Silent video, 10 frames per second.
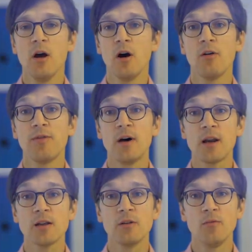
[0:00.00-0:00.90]
of a
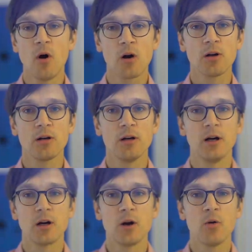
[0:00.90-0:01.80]
random walk
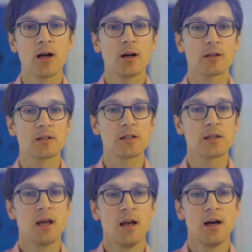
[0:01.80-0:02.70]
uh, co-occurrence.